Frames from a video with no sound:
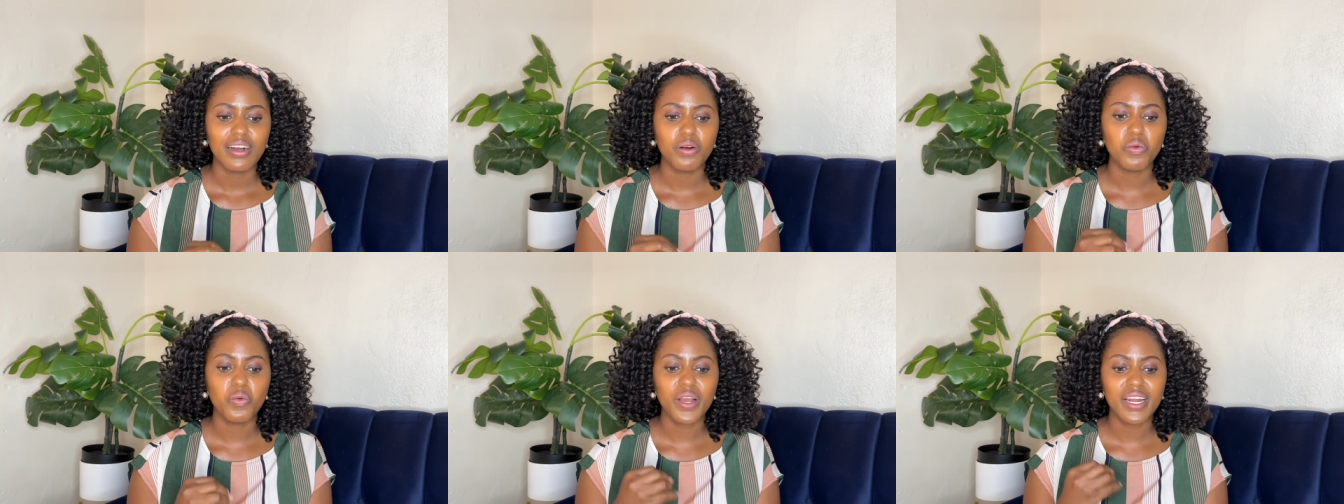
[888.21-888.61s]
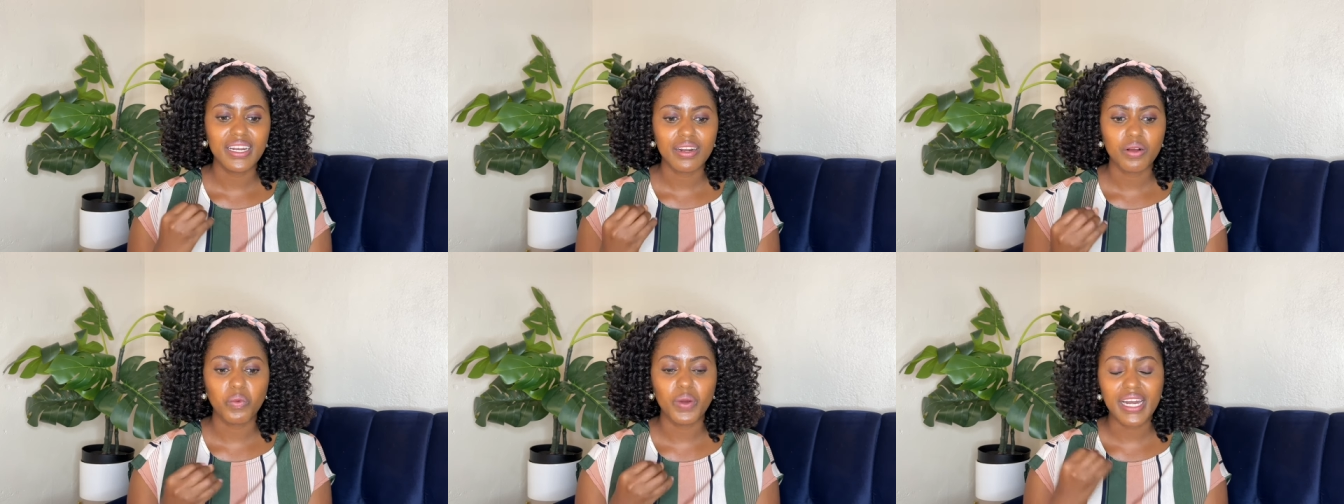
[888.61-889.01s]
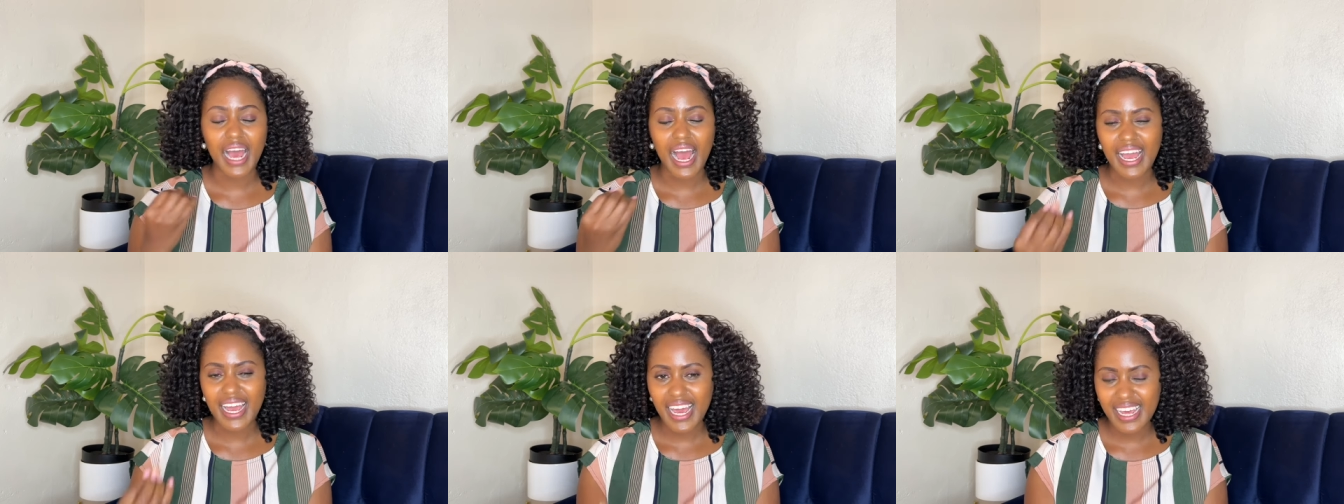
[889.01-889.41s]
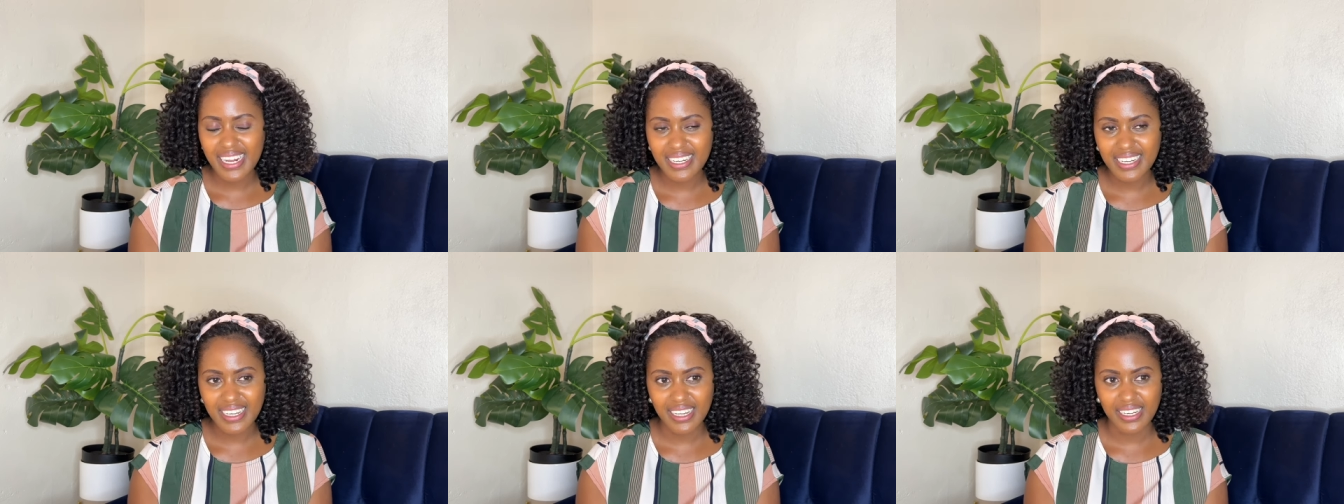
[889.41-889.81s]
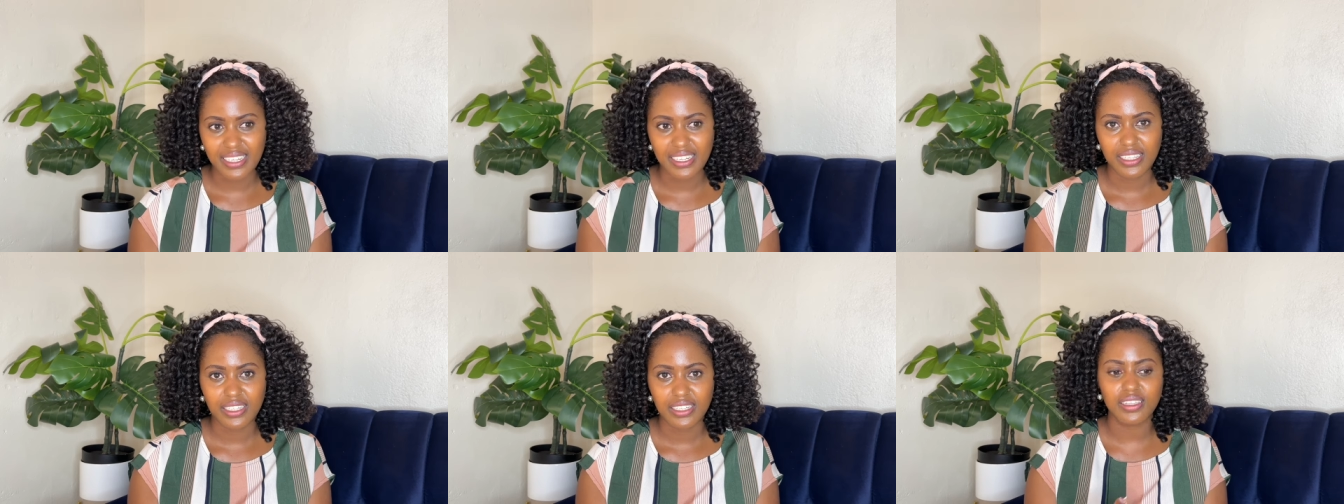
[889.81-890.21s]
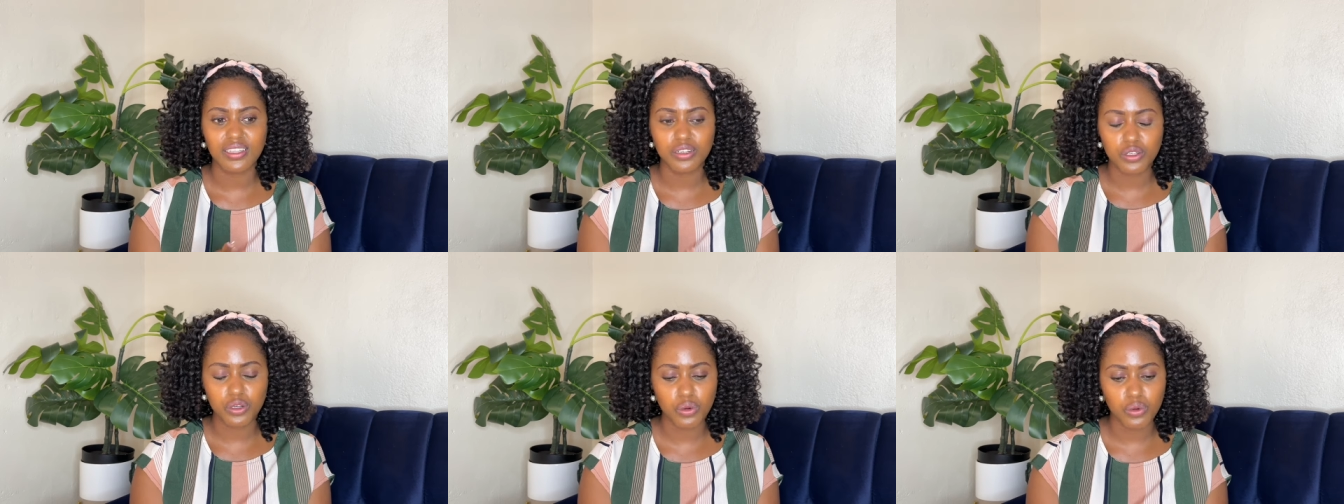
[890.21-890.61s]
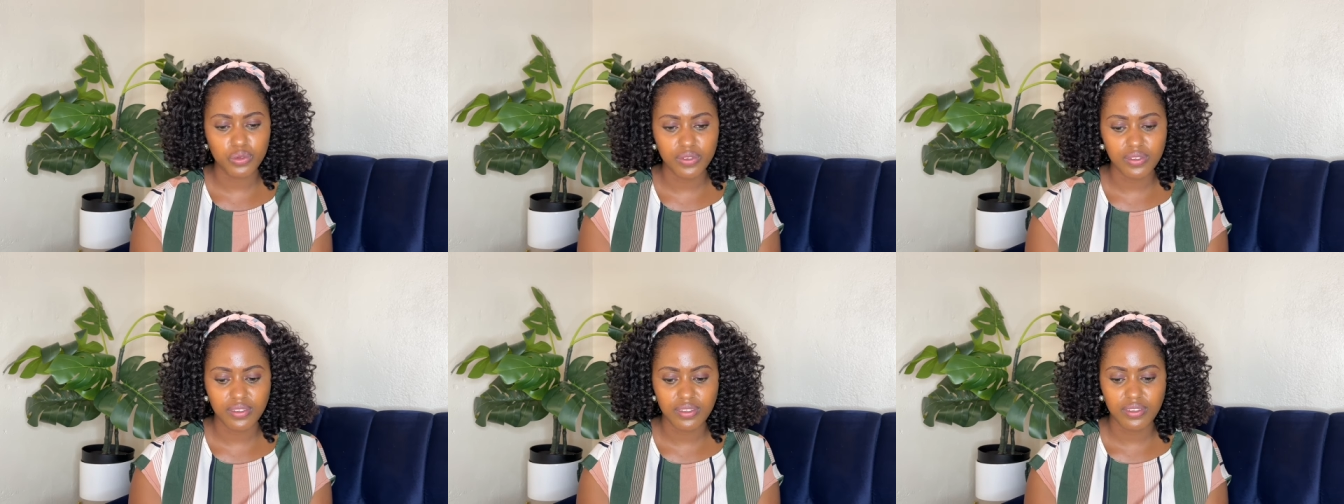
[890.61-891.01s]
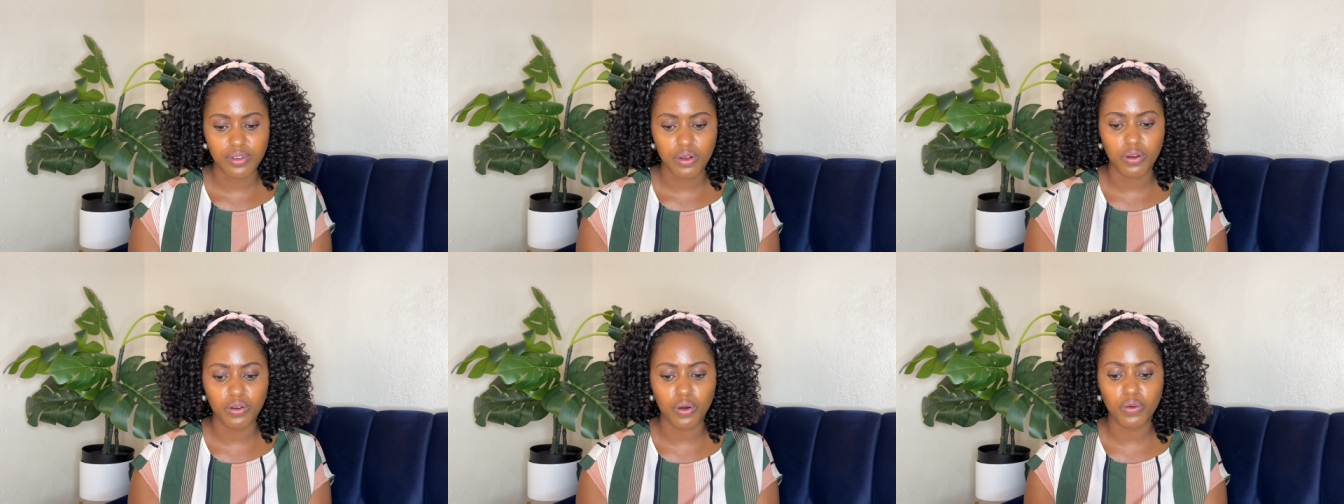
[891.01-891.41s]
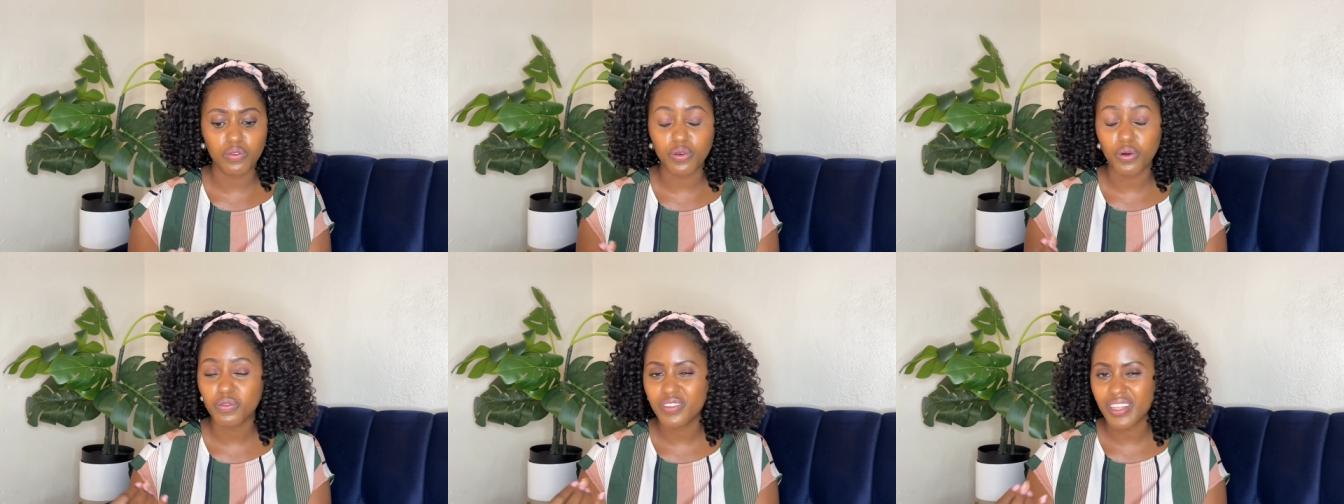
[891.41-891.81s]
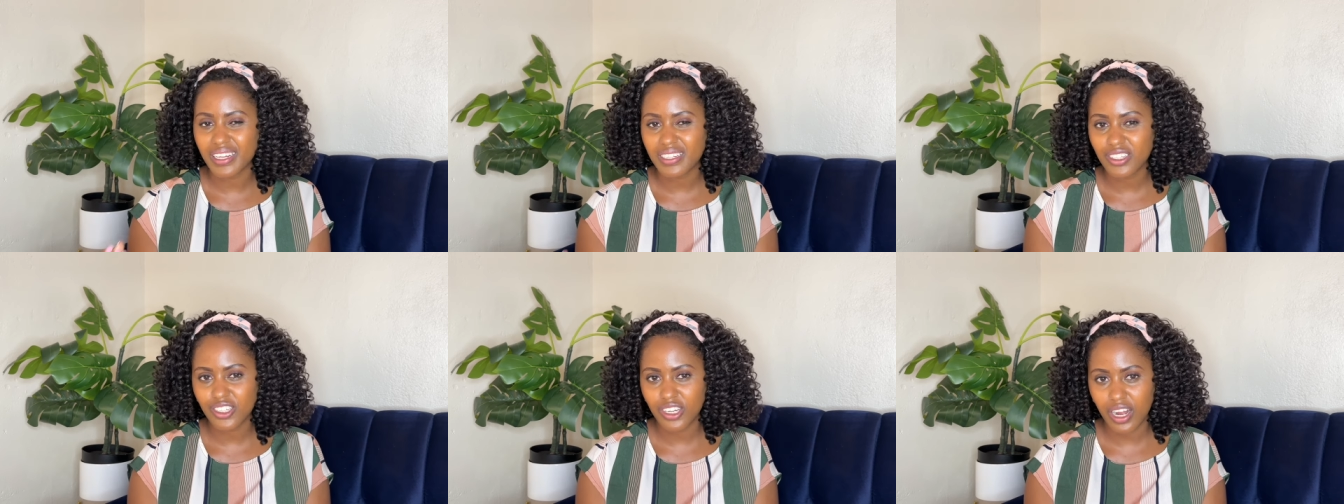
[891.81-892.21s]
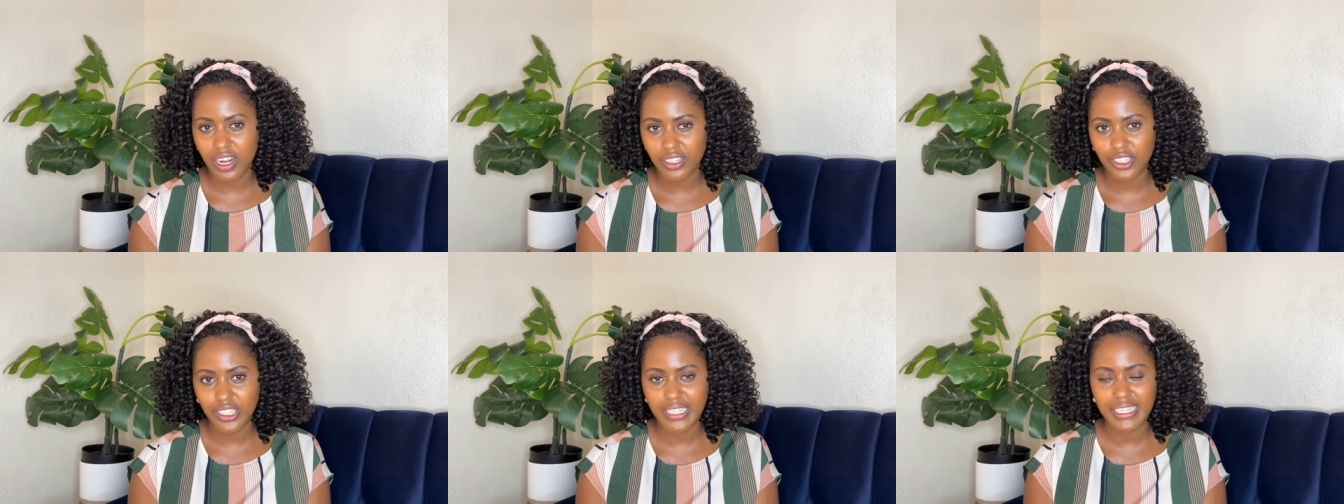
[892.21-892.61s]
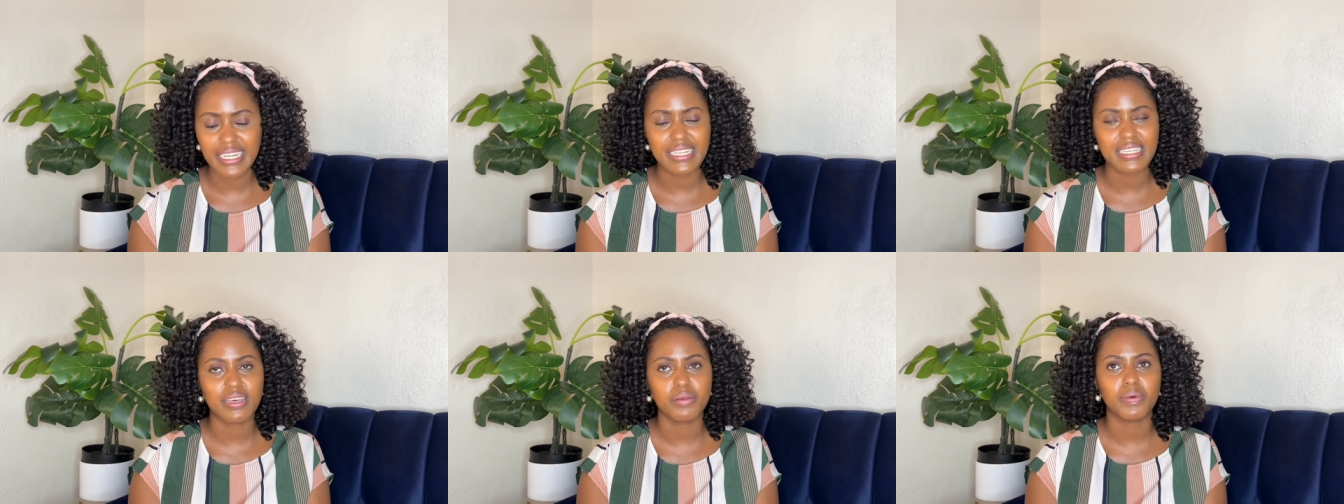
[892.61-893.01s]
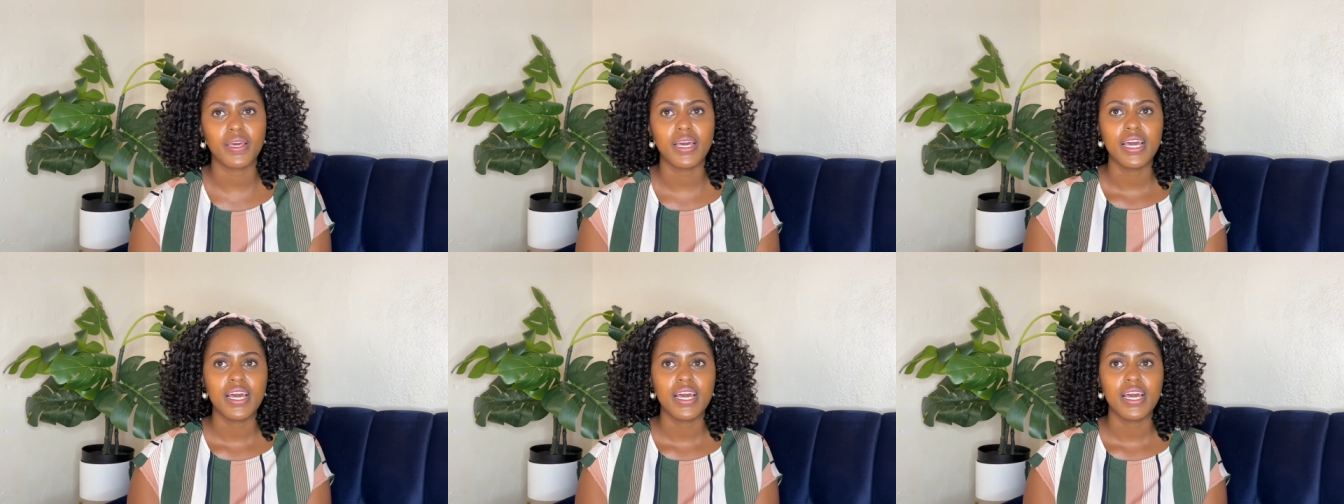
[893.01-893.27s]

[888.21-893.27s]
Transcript: when when I entered the doors of, of, of that church in Entebbe,